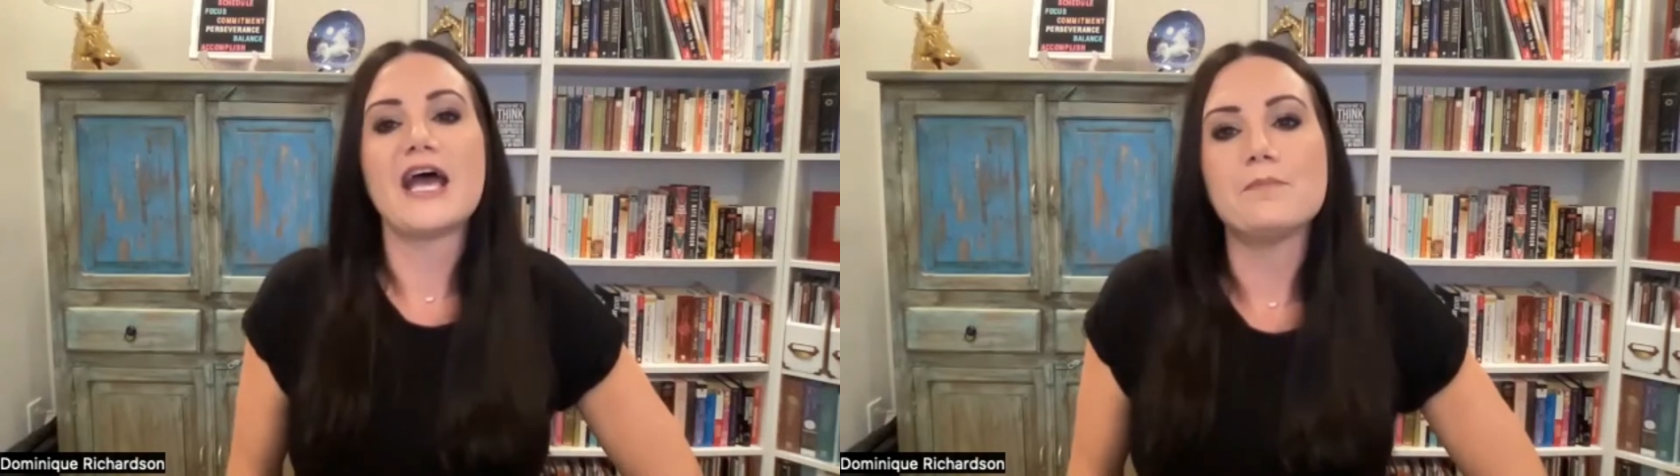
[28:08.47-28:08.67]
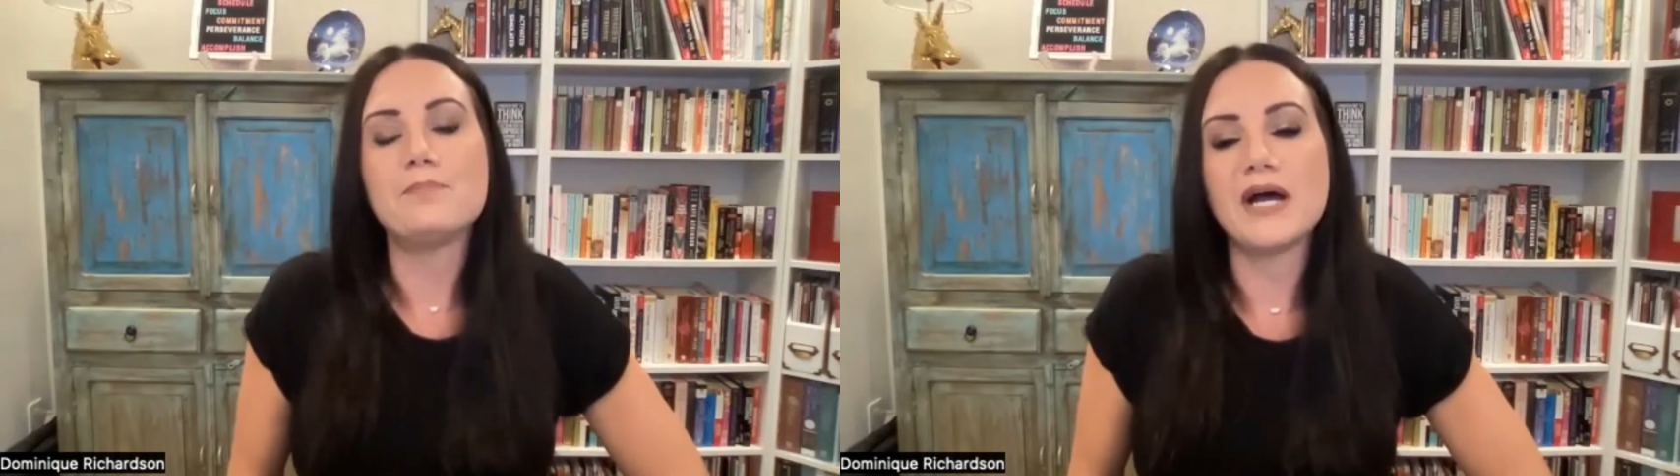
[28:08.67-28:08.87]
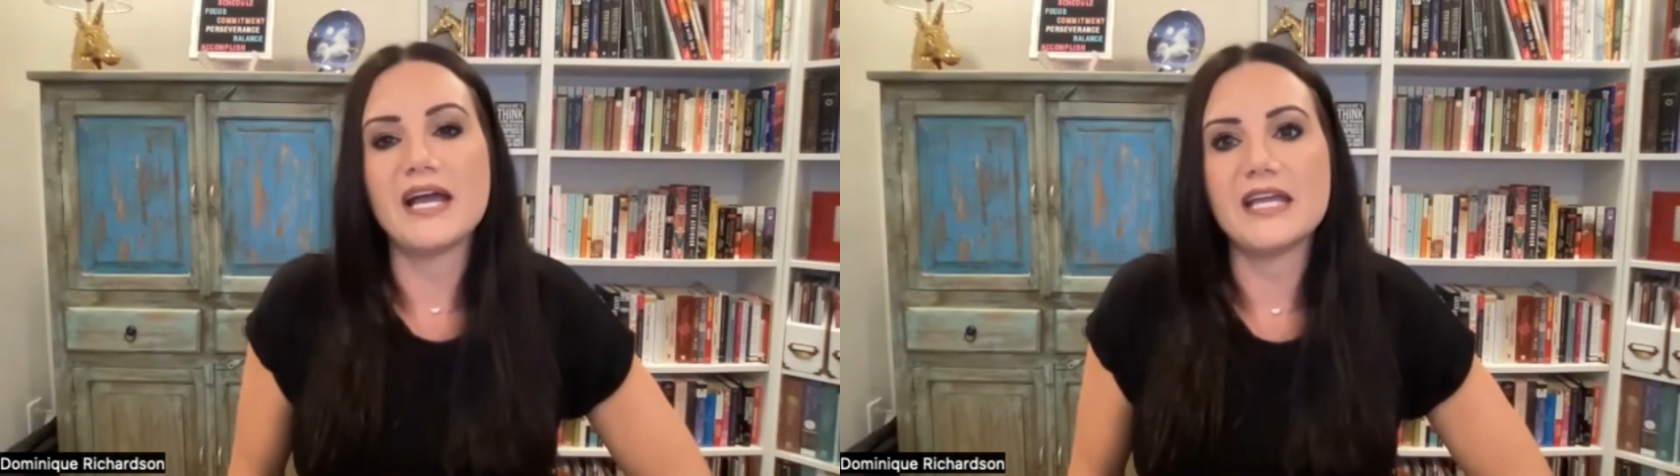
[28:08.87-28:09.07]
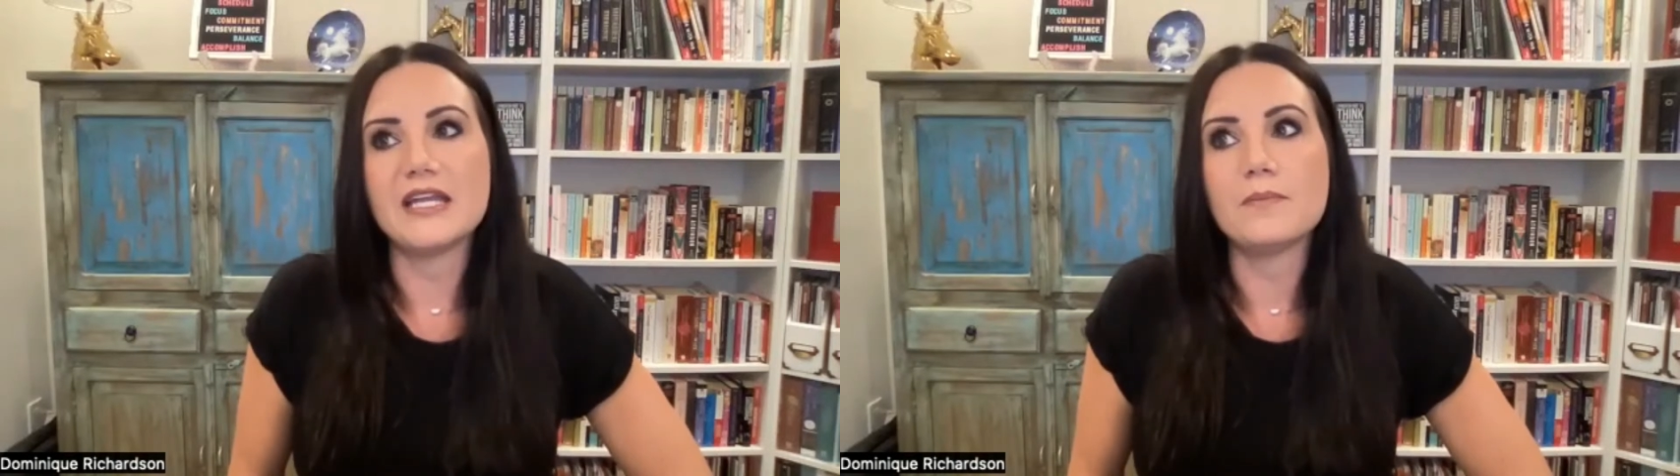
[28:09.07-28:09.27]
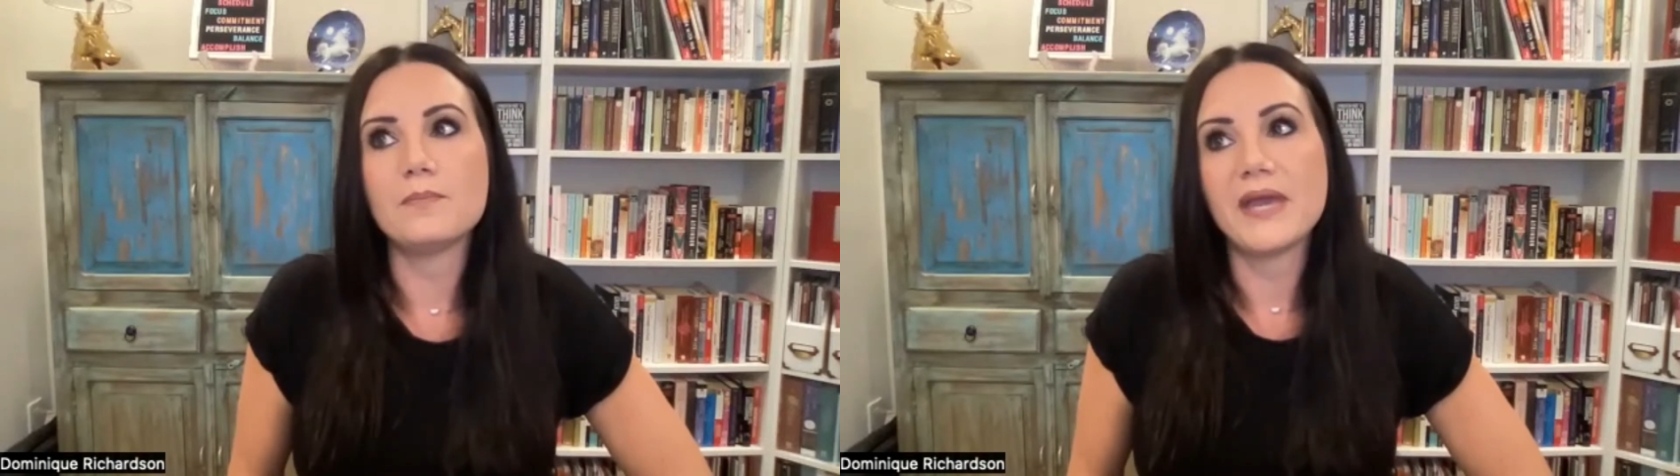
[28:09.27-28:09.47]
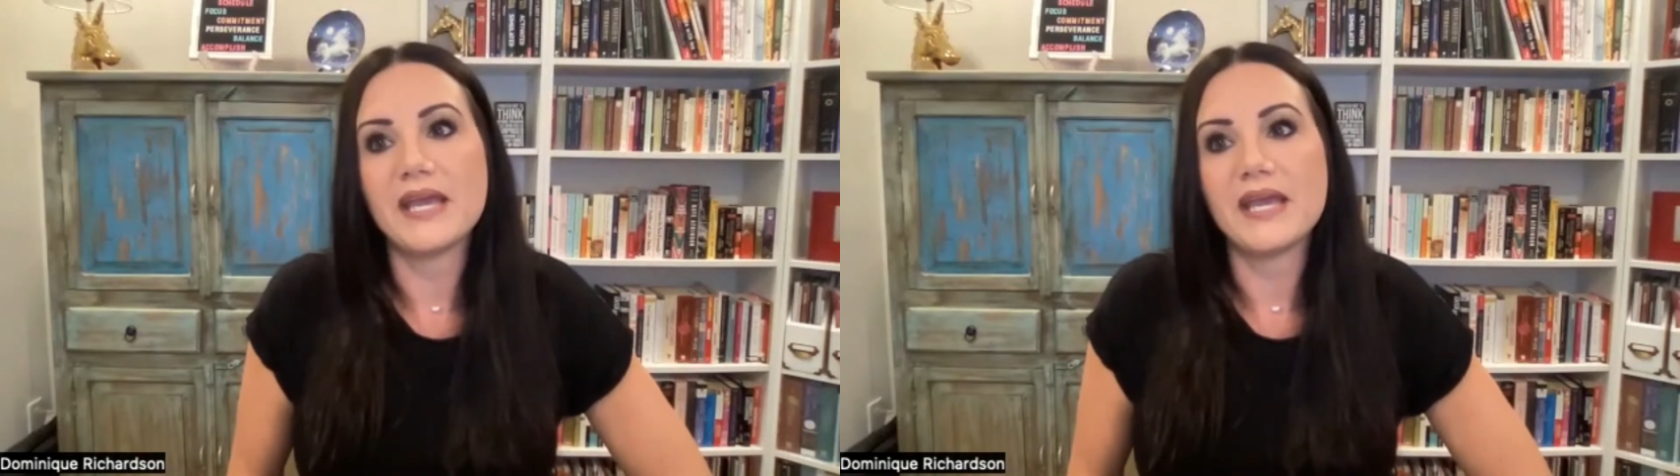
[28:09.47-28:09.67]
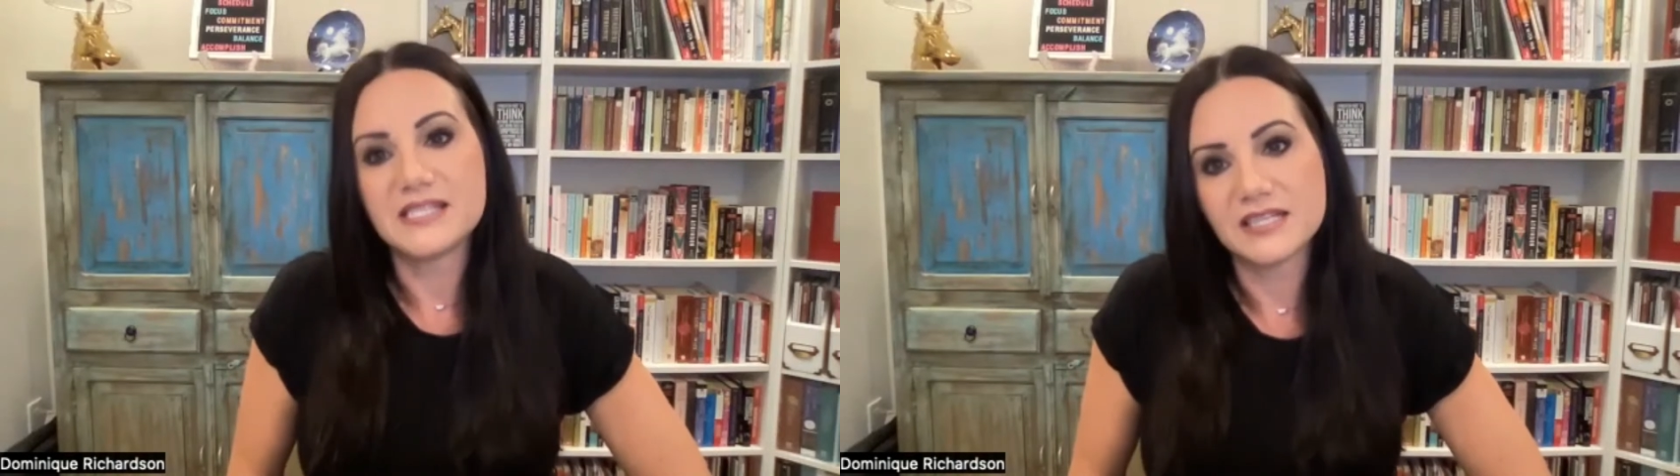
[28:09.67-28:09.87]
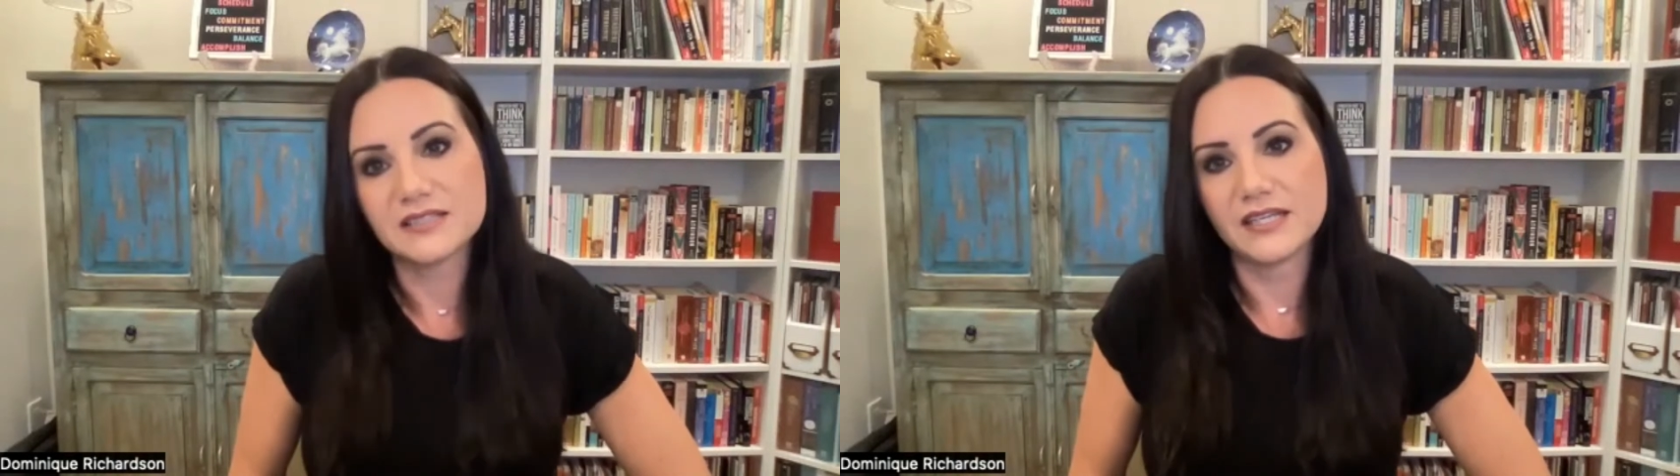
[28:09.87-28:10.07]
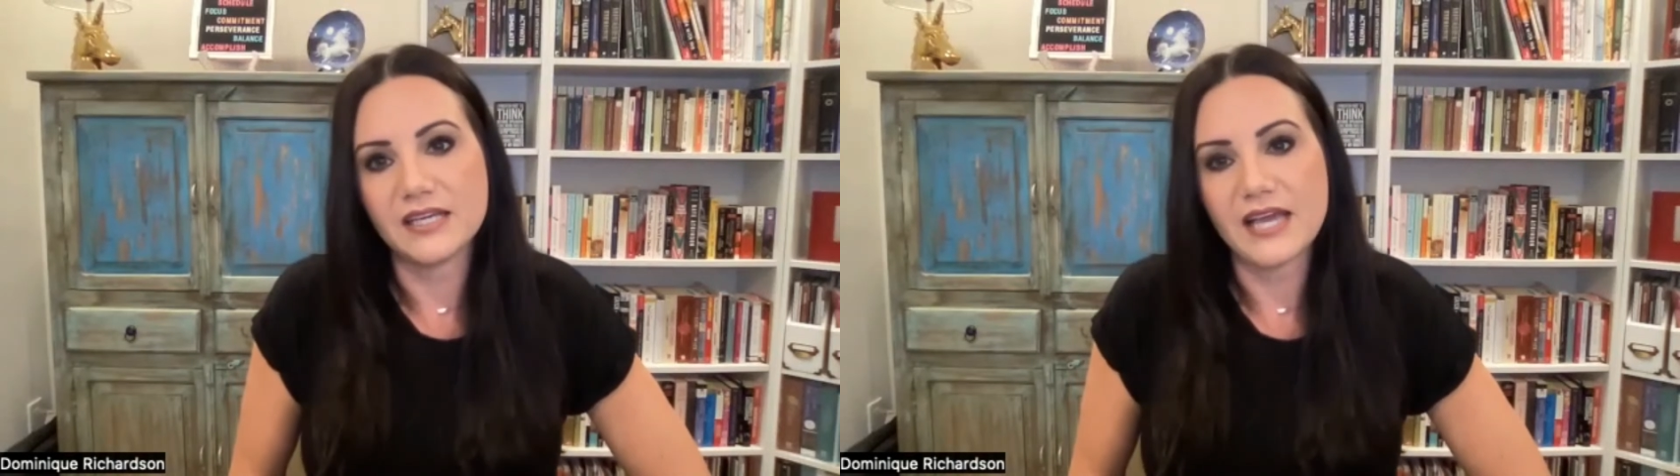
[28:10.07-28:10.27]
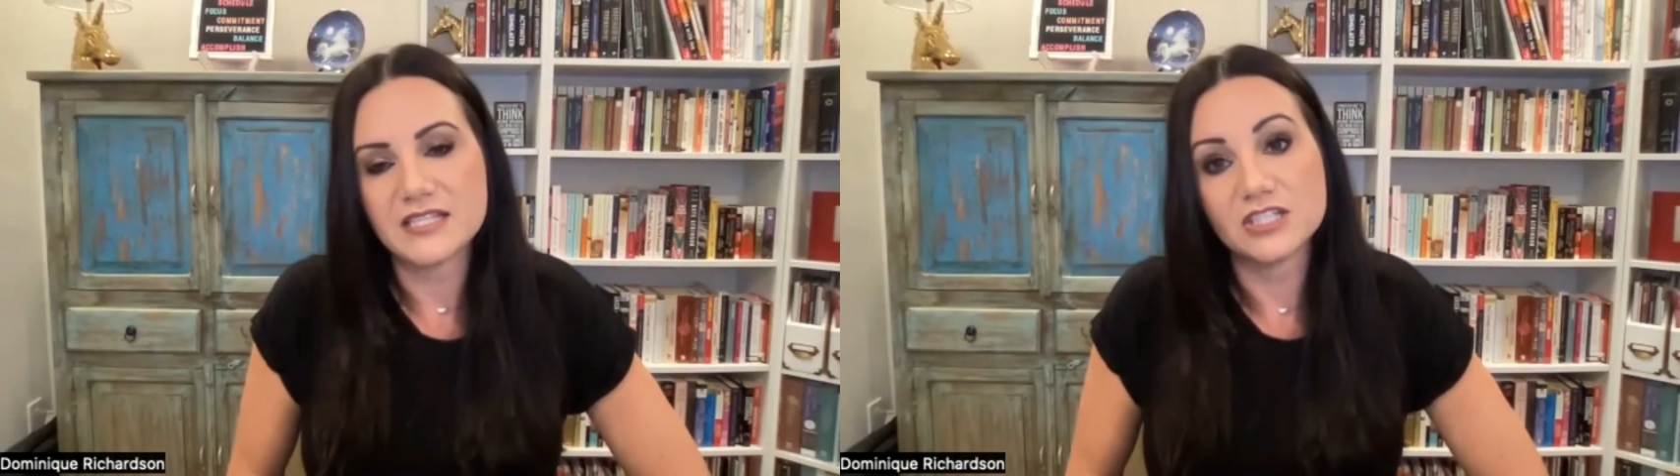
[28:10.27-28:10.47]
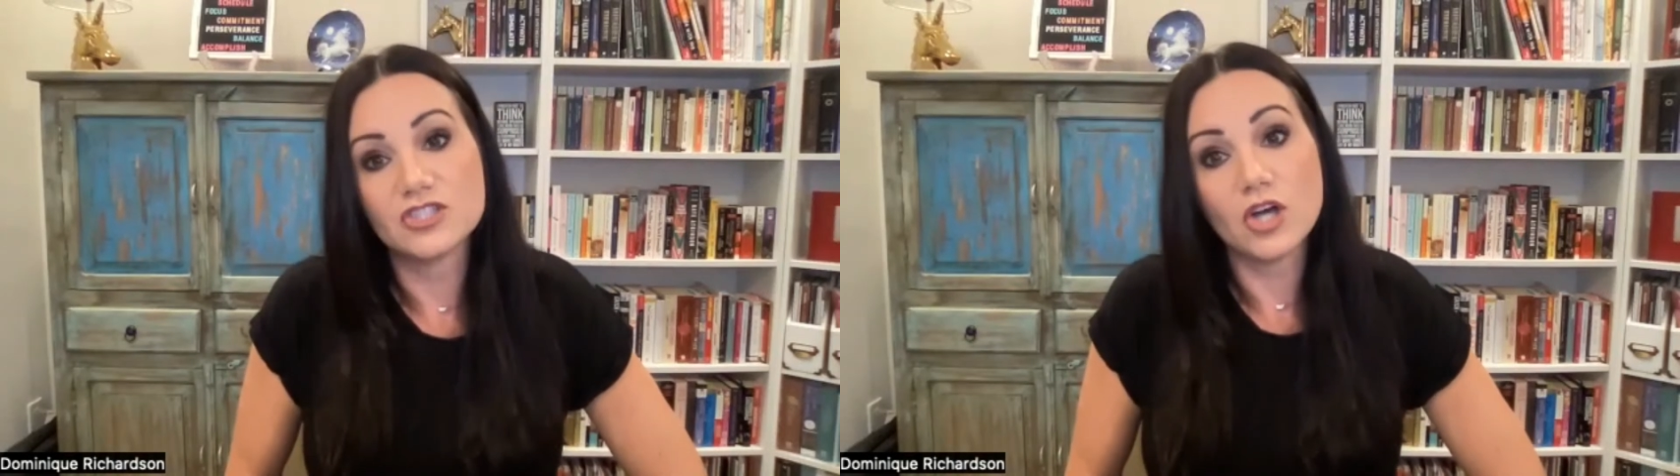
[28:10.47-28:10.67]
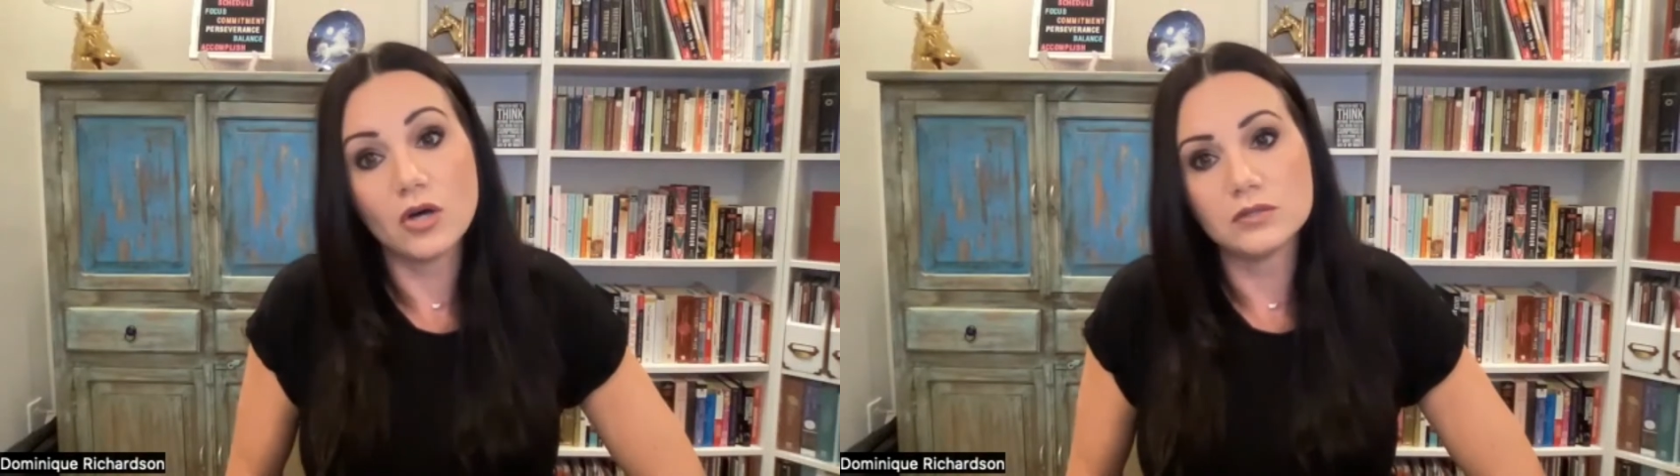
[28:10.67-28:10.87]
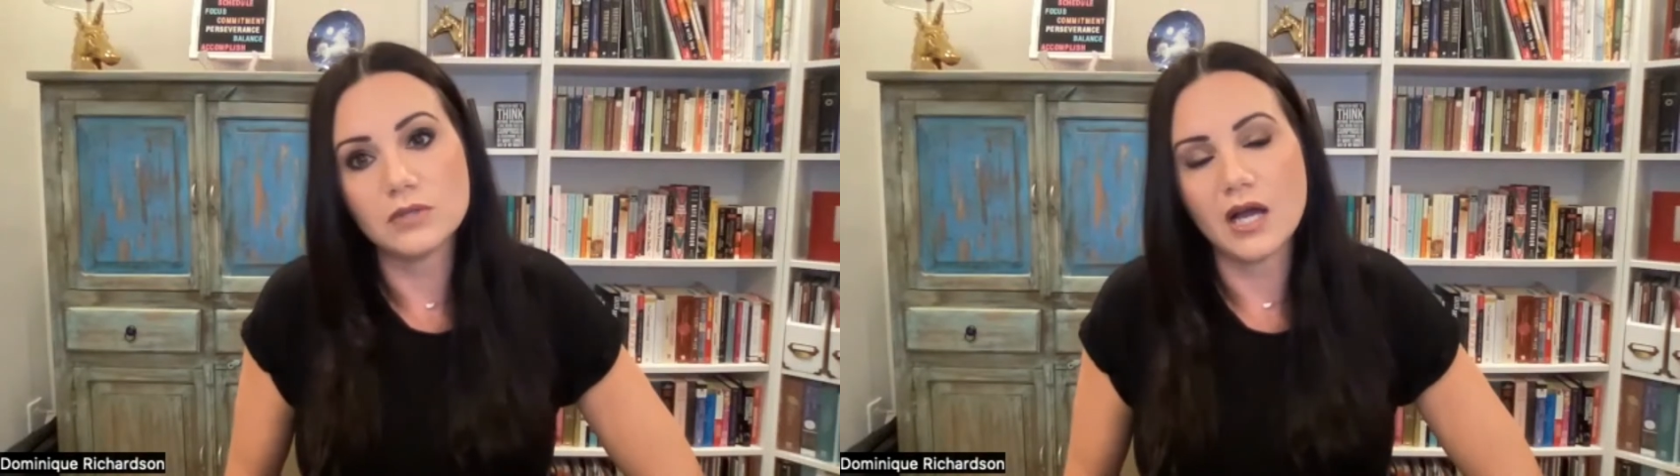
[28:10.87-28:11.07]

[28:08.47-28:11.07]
But basically, as an adult,